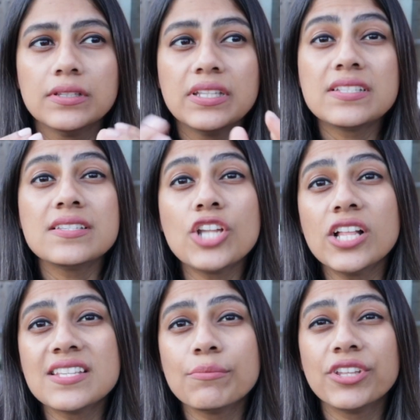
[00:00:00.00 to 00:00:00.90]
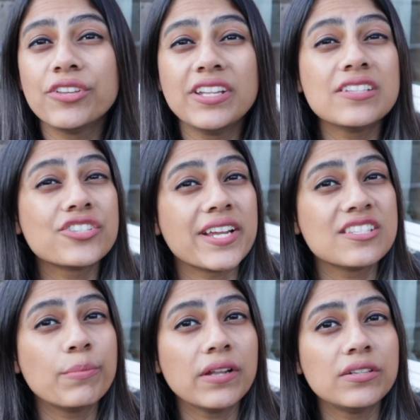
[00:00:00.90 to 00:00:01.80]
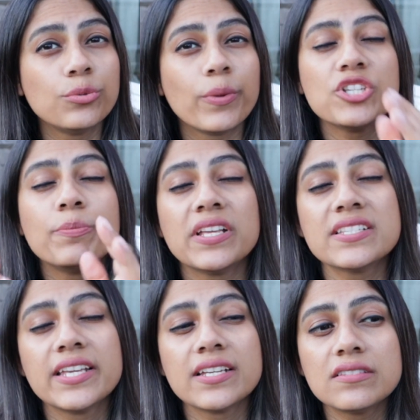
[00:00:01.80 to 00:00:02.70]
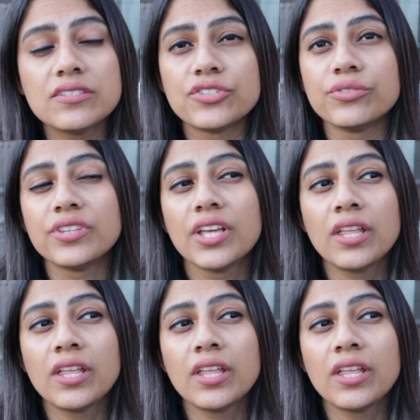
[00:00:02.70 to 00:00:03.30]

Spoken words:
This is not something you need to stress about too much, because here's the truth.